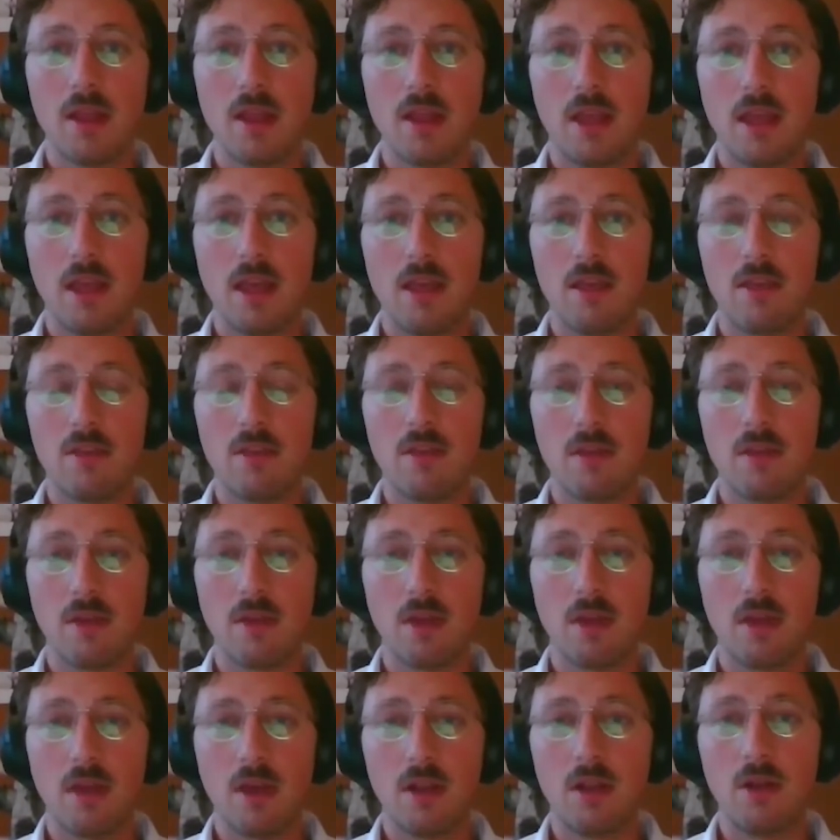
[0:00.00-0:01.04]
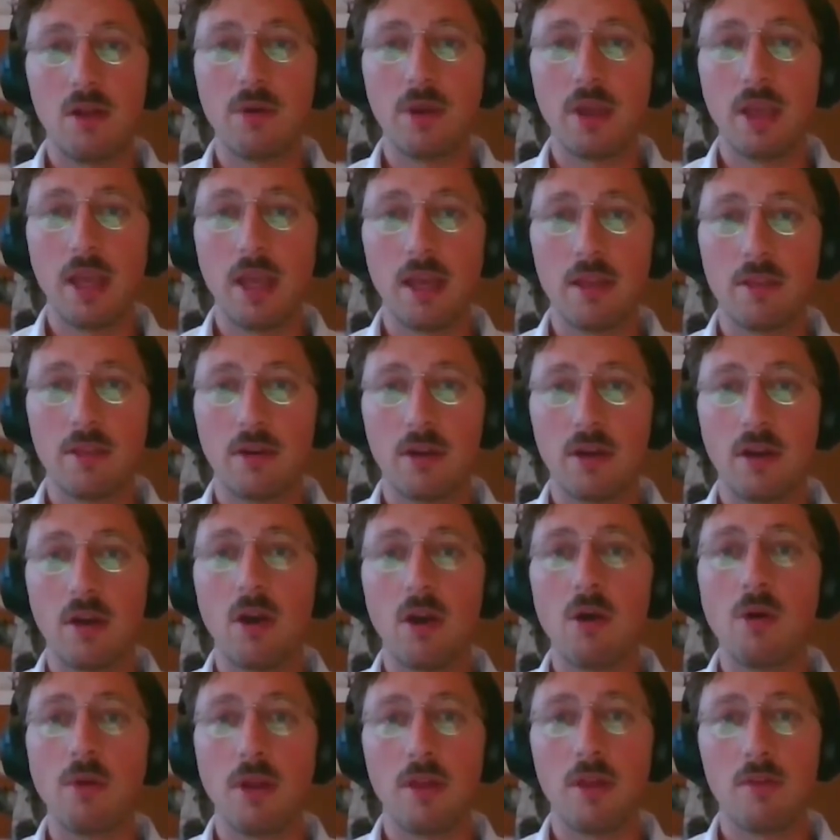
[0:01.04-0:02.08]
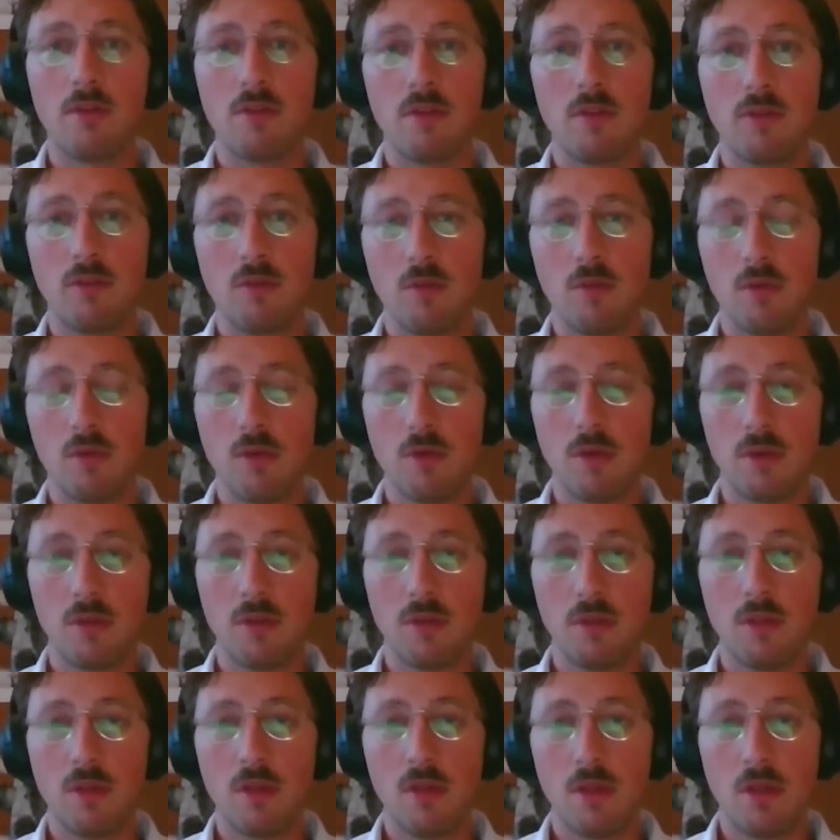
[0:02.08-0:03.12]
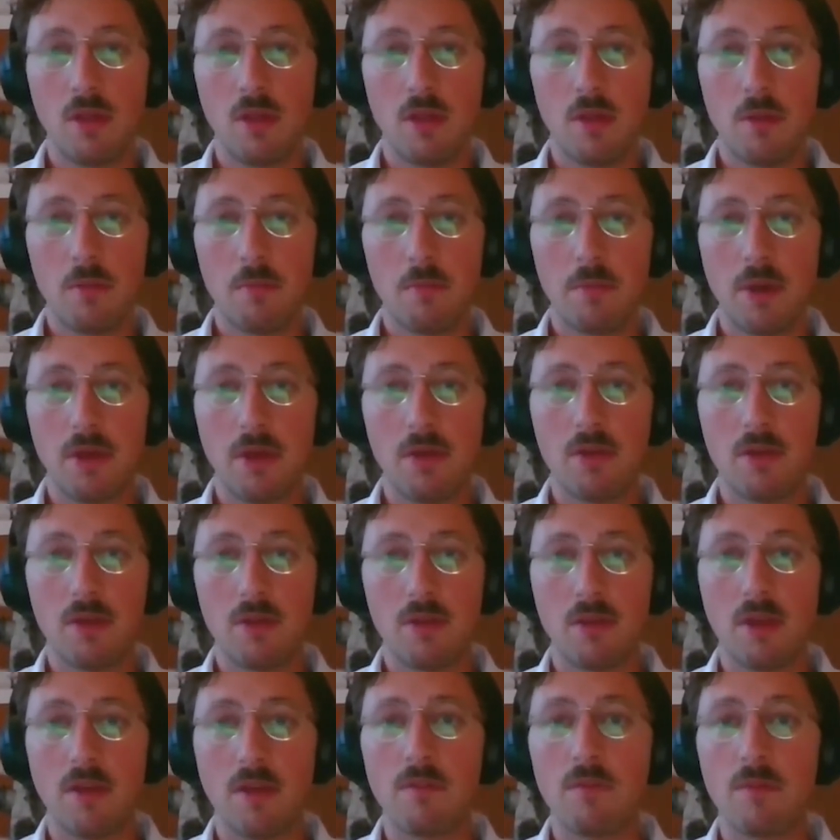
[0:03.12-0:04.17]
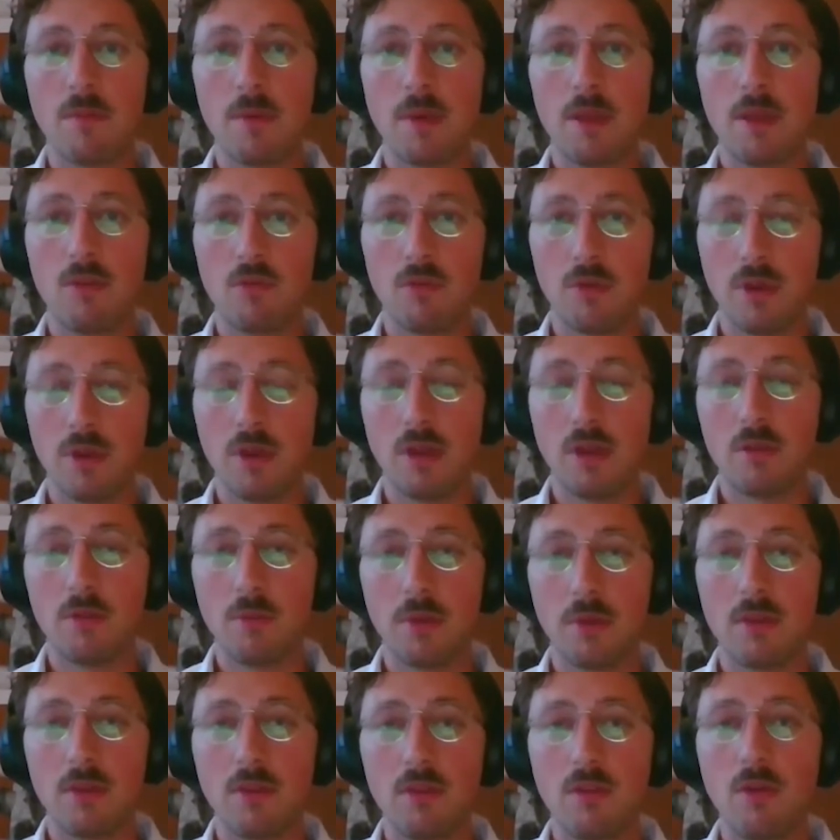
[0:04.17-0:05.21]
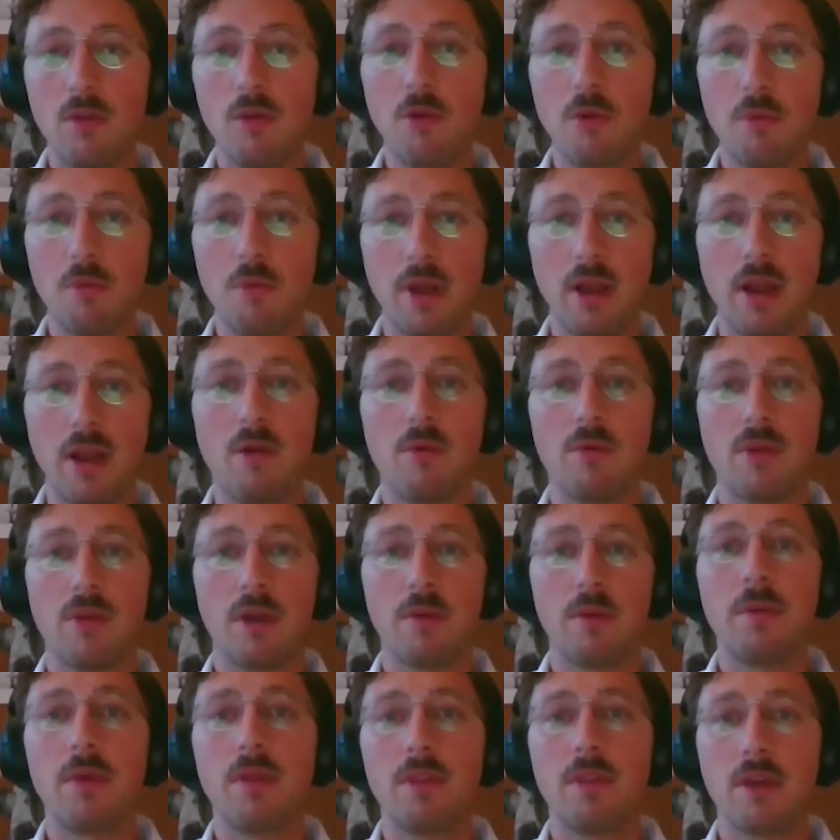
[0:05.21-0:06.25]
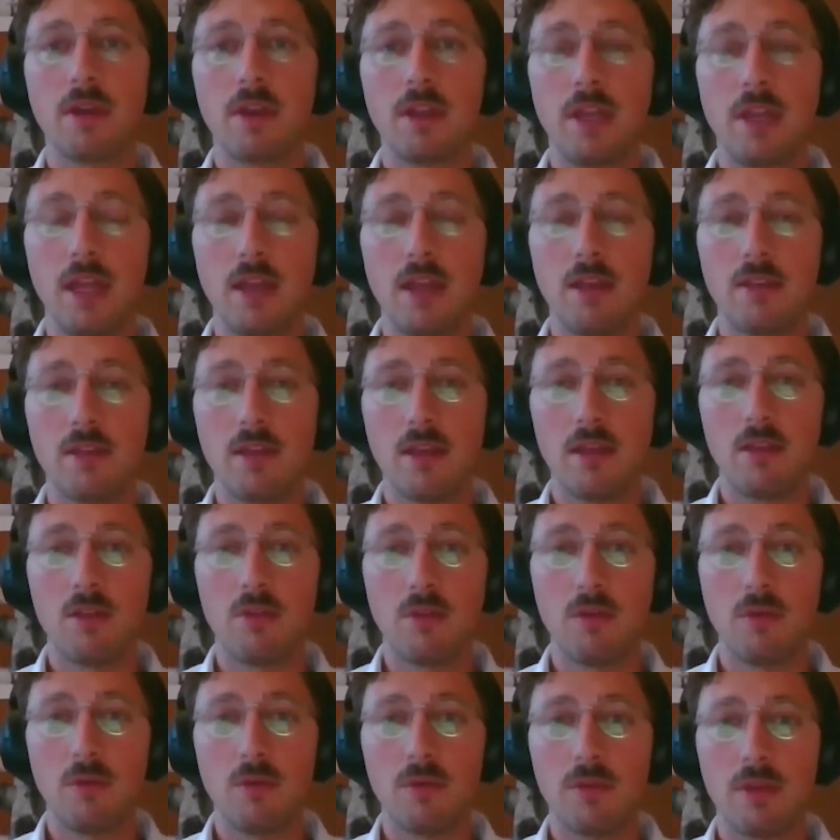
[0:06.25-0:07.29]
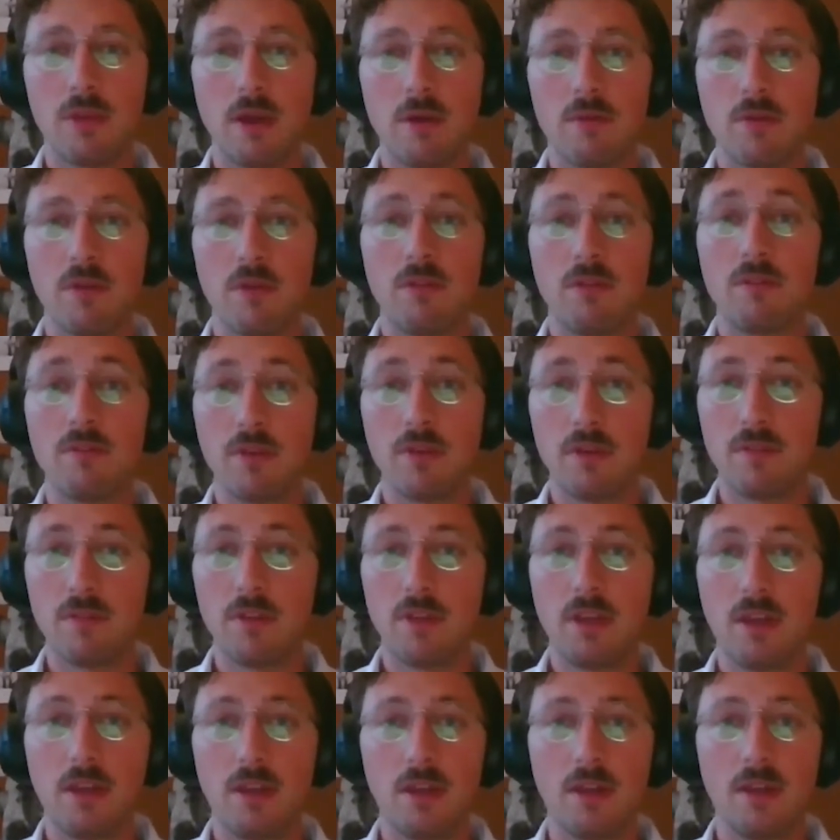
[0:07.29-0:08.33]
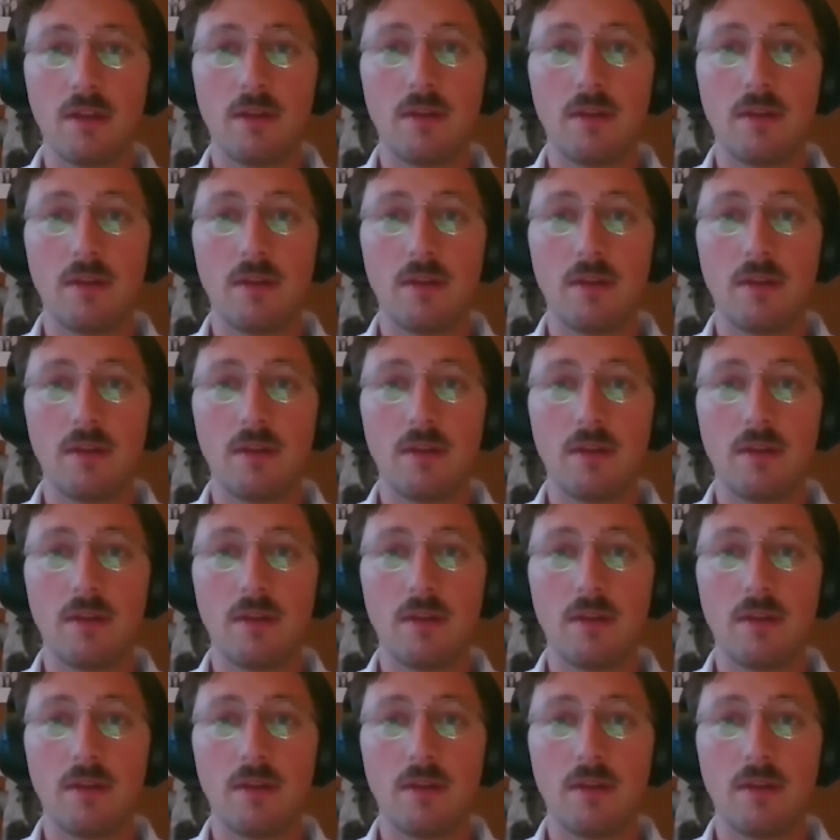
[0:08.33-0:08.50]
is looking at our own institution. Patients have been treated with new radiotherapy techniques since 2015.